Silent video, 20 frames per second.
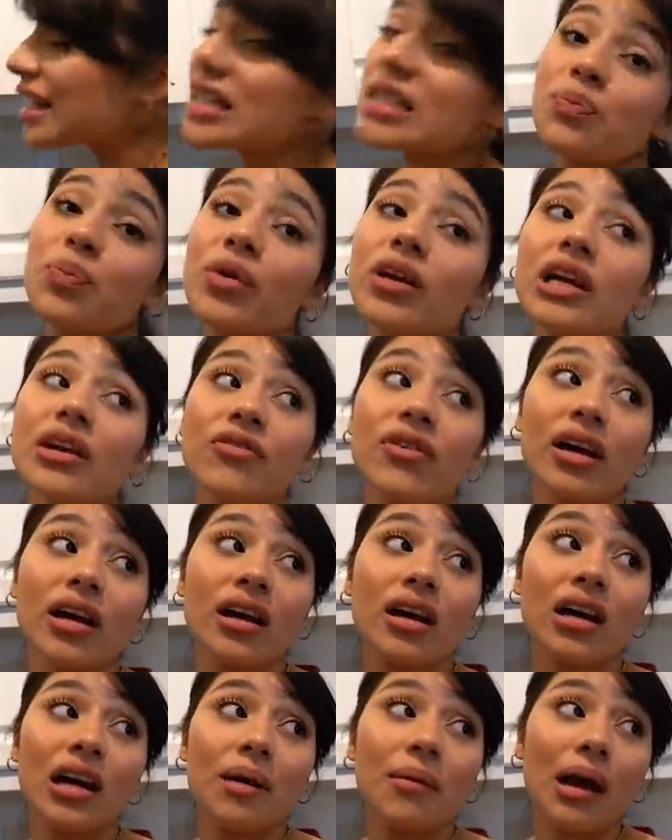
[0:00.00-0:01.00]
tastes pretty
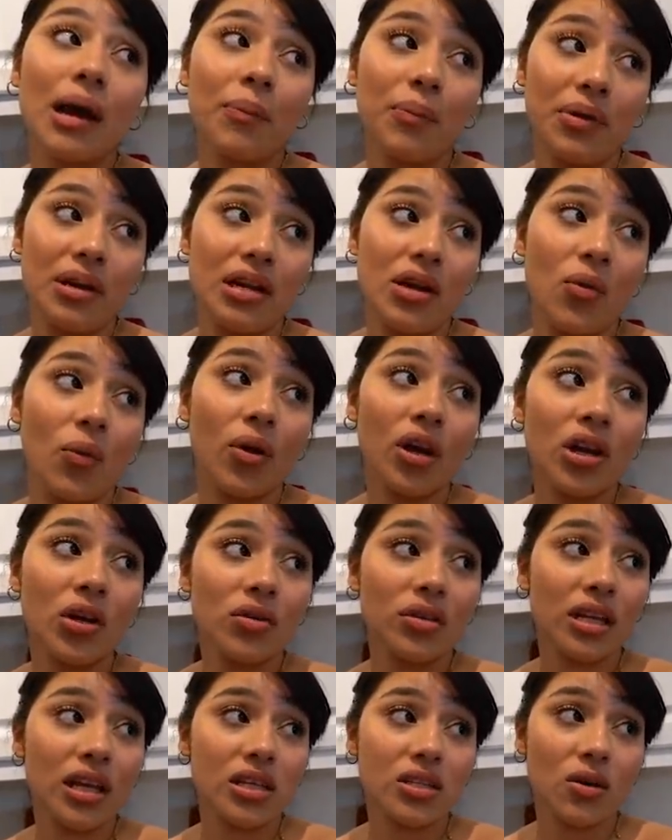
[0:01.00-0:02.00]
good in my opinion. What do
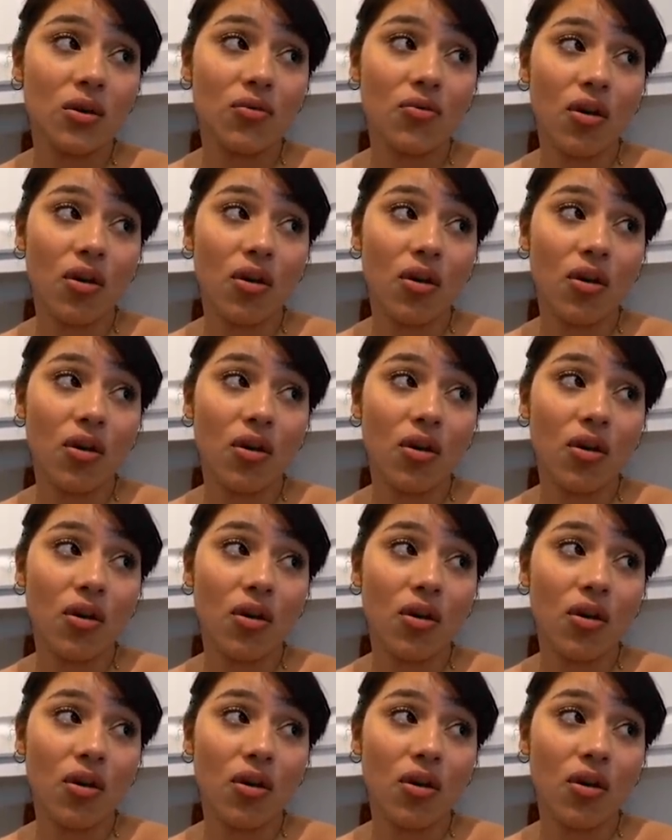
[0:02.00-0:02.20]
you think so